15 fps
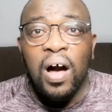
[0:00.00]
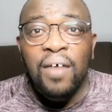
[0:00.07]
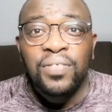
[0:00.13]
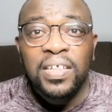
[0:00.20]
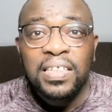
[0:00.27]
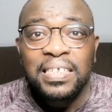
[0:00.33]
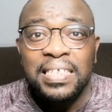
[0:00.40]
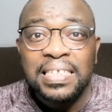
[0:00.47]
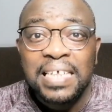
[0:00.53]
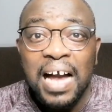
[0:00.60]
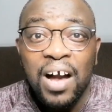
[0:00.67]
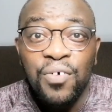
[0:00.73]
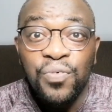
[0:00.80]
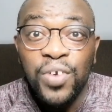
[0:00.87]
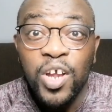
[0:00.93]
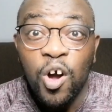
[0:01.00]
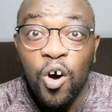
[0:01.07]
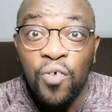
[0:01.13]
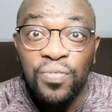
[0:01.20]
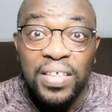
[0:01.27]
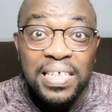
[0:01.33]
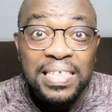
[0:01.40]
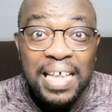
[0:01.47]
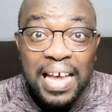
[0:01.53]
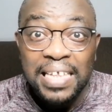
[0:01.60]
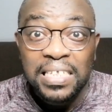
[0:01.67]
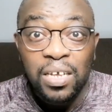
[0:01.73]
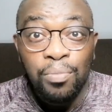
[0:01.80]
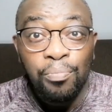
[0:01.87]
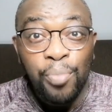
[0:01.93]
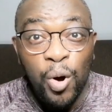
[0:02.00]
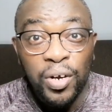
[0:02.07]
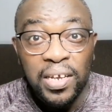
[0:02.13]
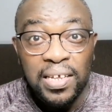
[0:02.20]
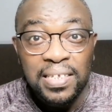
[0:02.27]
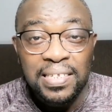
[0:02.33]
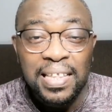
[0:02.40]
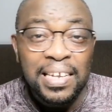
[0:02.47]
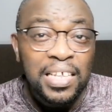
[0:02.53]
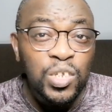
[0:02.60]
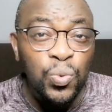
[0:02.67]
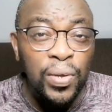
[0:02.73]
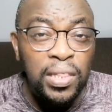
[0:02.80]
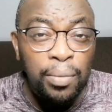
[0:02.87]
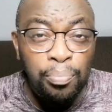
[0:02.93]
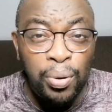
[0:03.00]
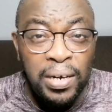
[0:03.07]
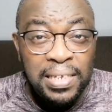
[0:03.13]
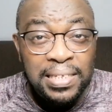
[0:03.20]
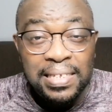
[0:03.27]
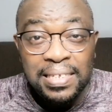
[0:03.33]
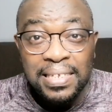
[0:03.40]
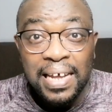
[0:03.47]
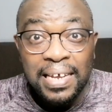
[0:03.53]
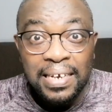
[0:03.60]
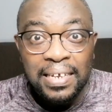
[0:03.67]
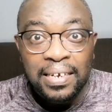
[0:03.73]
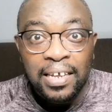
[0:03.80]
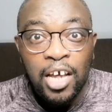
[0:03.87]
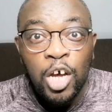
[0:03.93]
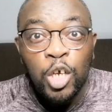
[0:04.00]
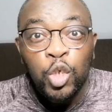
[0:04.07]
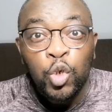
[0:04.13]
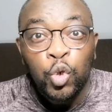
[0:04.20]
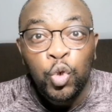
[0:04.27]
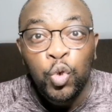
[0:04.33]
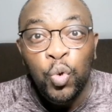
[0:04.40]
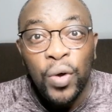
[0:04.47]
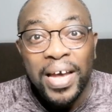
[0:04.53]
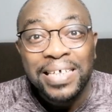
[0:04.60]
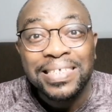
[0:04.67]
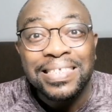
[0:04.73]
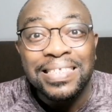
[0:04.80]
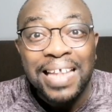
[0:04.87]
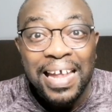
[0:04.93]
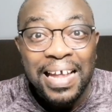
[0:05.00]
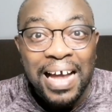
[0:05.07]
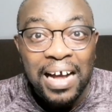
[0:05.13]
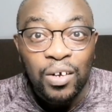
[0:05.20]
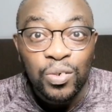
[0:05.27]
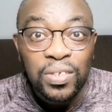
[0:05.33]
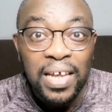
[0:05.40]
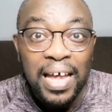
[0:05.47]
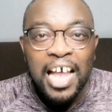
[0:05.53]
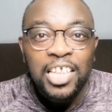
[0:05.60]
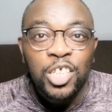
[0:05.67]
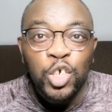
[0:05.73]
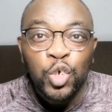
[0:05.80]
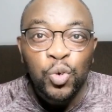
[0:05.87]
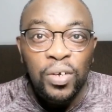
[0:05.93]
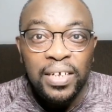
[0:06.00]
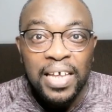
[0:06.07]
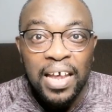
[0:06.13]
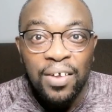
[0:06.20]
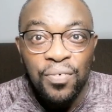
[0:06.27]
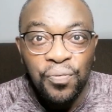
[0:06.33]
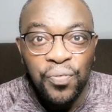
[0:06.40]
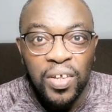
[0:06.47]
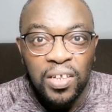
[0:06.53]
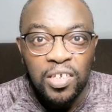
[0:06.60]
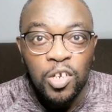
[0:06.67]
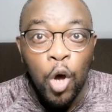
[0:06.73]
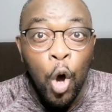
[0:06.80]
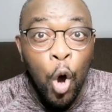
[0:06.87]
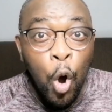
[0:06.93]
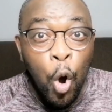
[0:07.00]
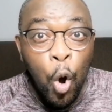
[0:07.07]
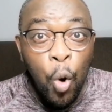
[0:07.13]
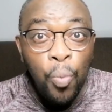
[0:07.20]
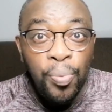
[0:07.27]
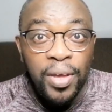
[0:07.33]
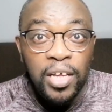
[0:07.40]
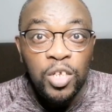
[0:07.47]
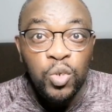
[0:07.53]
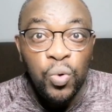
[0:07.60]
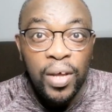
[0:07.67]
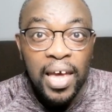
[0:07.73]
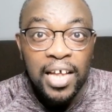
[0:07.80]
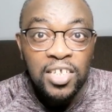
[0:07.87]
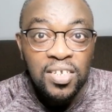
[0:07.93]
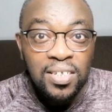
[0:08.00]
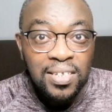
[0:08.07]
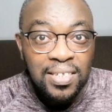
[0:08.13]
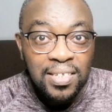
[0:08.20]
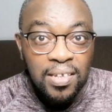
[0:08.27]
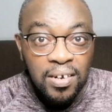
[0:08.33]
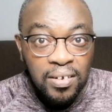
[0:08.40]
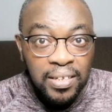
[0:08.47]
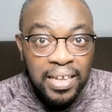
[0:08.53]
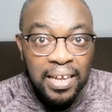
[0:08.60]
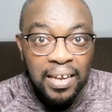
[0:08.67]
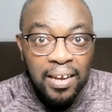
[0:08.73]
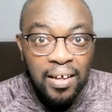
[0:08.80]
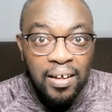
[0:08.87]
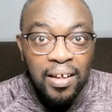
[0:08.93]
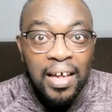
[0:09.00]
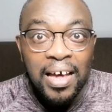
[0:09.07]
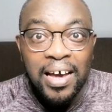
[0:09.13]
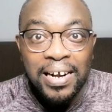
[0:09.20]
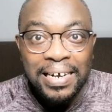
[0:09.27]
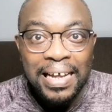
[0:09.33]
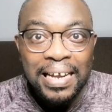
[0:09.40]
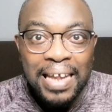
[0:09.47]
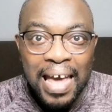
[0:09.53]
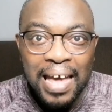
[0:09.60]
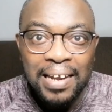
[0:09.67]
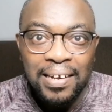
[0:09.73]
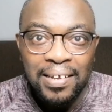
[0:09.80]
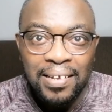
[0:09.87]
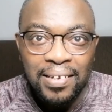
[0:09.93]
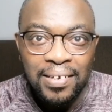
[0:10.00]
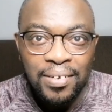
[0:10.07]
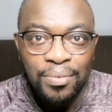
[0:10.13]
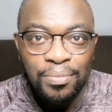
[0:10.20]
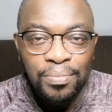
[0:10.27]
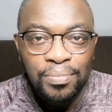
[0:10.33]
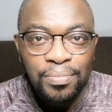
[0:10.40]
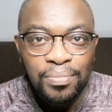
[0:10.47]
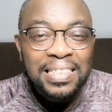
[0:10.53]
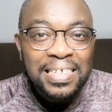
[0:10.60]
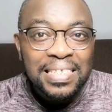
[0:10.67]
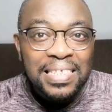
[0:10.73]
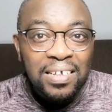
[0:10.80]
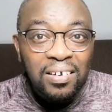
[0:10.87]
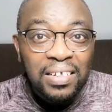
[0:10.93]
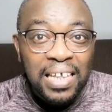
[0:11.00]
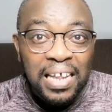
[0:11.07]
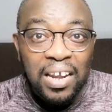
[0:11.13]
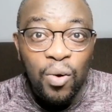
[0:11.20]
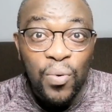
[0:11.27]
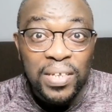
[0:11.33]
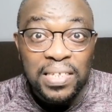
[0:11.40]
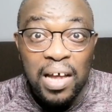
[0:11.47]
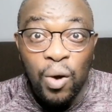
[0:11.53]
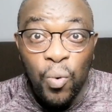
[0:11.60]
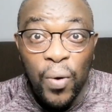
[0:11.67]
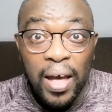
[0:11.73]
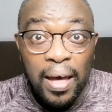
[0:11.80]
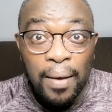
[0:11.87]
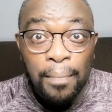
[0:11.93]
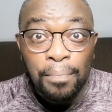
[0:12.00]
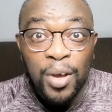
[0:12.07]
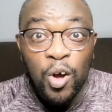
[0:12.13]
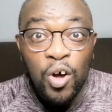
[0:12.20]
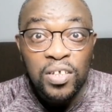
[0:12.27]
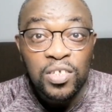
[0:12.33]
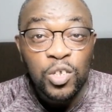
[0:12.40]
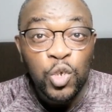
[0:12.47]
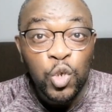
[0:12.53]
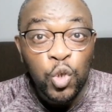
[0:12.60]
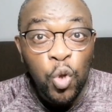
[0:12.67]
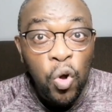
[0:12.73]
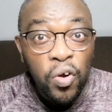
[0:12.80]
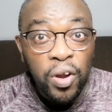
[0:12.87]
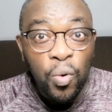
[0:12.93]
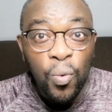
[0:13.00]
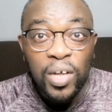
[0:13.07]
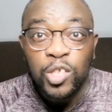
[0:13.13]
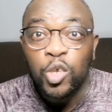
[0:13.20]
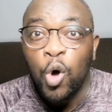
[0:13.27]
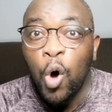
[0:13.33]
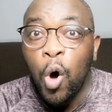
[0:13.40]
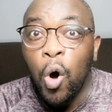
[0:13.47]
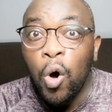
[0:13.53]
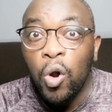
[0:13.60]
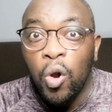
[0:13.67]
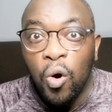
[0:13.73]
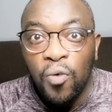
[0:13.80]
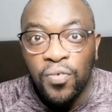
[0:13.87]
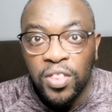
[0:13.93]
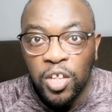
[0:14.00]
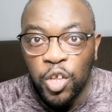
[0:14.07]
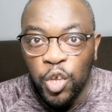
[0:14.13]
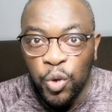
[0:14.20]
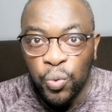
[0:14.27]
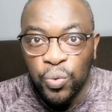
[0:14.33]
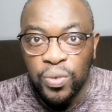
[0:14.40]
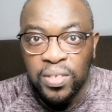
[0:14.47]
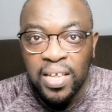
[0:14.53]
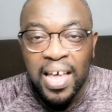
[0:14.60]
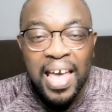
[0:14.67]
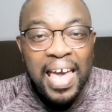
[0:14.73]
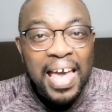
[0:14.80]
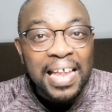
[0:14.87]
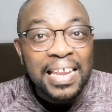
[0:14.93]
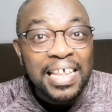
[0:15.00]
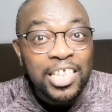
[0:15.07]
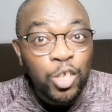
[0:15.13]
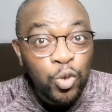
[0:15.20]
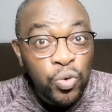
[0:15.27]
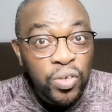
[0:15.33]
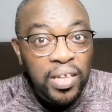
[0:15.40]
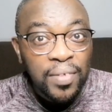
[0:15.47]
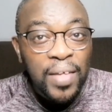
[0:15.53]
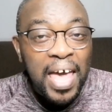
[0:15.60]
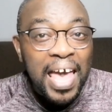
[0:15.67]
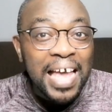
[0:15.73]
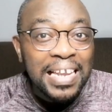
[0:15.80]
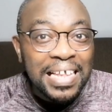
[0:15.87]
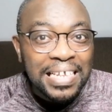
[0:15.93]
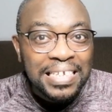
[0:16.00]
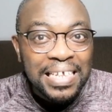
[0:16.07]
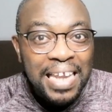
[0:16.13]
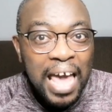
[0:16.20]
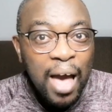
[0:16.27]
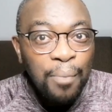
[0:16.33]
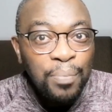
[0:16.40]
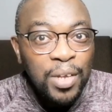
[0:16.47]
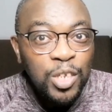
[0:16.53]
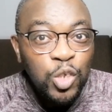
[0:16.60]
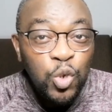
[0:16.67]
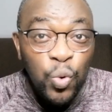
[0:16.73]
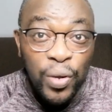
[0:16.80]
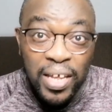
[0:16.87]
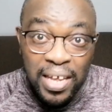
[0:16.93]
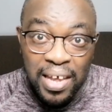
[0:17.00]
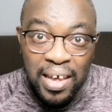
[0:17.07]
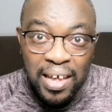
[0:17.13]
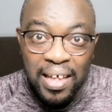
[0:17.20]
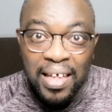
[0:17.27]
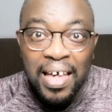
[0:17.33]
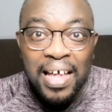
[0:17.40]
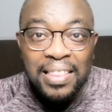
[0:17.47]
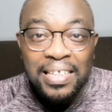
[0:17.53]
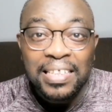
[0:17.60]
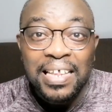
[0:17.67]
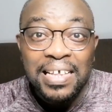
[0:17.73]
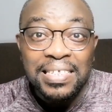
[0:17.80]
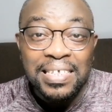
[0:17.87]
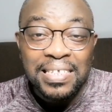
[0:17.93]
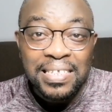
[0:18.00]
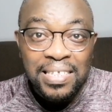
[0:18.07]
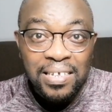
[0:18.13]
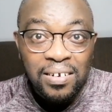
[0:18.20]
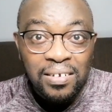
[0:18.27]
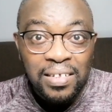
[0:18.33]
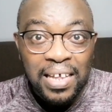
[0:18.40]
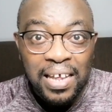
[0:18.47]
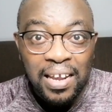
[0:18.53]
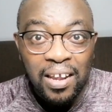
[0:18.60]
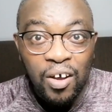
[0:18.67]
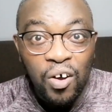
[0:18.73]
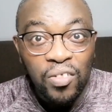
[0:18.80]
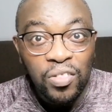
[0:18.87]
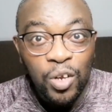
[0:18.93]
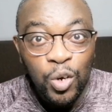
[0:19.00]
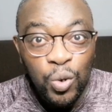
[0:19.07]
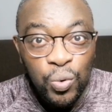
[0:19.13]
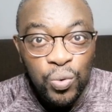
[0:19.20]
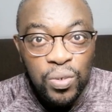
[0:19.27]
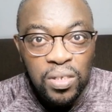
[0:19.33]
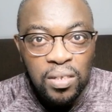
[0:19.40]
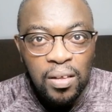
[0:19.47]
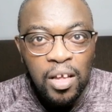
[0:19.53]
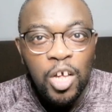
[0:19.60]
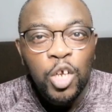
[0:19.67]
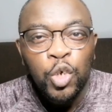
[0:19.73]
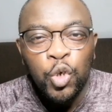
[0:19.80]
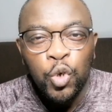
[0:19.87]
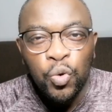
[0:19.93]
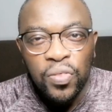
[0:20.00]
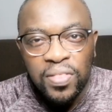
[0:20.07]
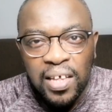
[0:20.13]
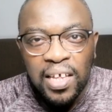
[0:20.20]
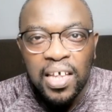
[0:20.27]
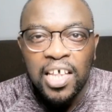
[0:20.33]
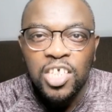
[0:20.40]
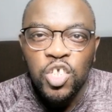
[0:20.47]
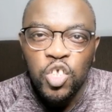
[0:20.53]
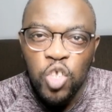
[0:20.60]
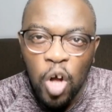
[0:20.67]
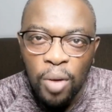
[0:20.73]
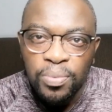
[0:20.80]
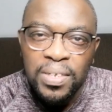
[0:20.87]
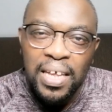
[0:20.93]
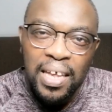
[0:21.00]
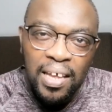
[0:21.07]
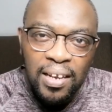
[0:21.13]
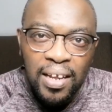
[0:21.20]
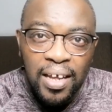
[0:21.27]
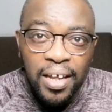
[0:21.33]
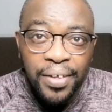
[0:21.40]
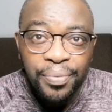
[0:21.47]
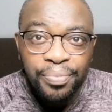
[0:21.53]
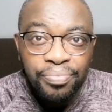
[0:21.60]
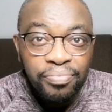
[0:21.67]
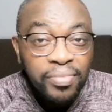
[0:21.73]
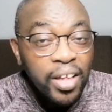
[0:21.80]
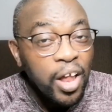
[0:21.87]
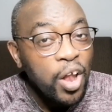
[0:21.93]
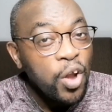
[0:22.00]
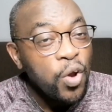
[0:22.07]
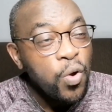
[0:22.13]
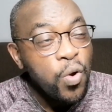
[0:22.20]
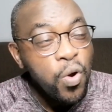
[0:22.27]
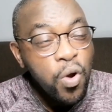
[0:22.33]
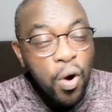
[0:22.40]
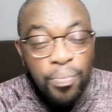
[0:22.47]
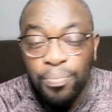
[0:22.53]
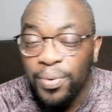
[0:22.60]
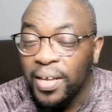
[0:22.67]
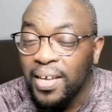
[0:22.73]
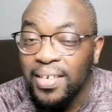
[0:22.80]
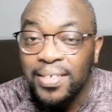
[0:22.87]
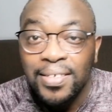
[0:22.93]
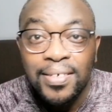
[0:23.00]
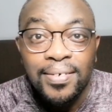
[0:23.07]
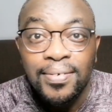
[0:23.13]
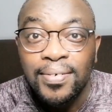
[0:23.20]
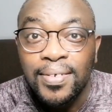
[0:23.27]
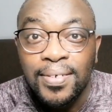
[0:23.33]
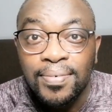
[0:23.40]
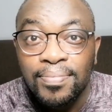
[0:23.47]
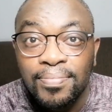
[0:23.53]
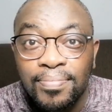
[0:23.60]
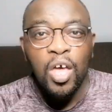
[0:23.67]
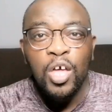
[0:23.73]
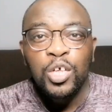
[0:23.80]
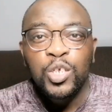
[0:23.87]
So after the discovery of these 18 bodies, that is when the police decided to do a stakeout at the sugarcane field, hoping to catch the serial killer red-handed. The serial killer was aware because the story was all over the news, and he did happen to hear that there is a serial killer on the loose. Do you think he stopped killing? Nope, he didn't.